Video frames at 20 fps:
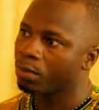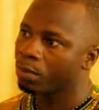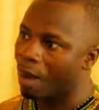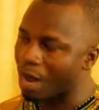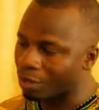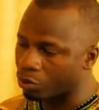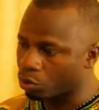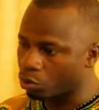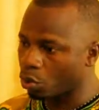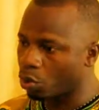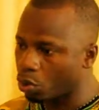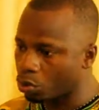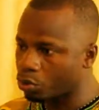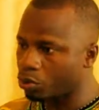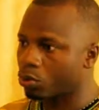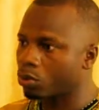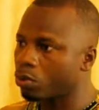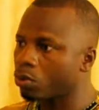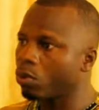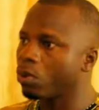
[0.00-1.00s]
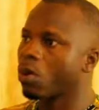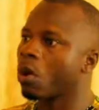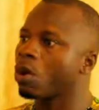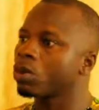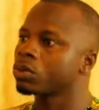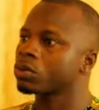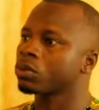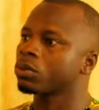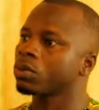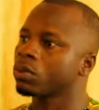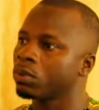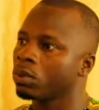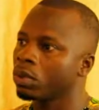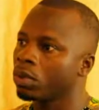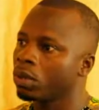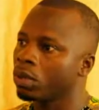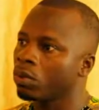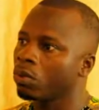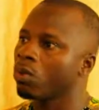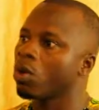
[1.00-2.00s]
But those who also
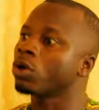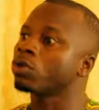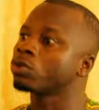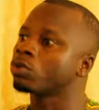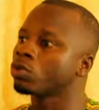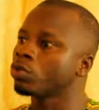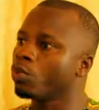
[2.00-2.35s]
want